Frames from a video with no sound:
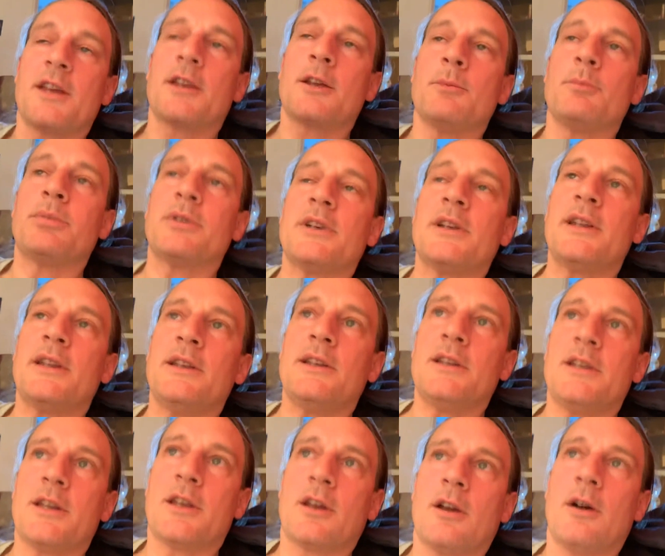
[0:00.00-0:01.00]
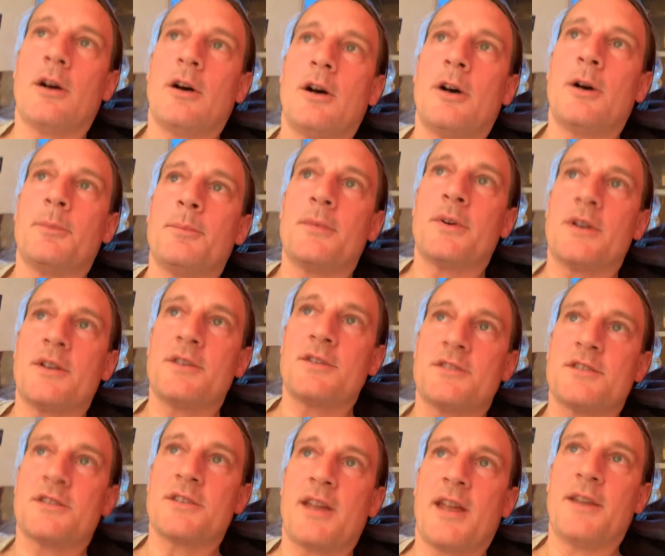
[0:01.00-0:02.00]
completely calm and
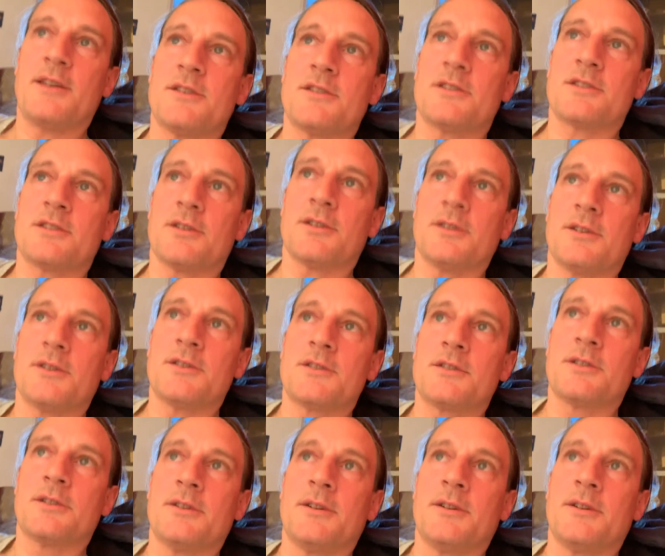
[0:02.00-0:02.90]
centered.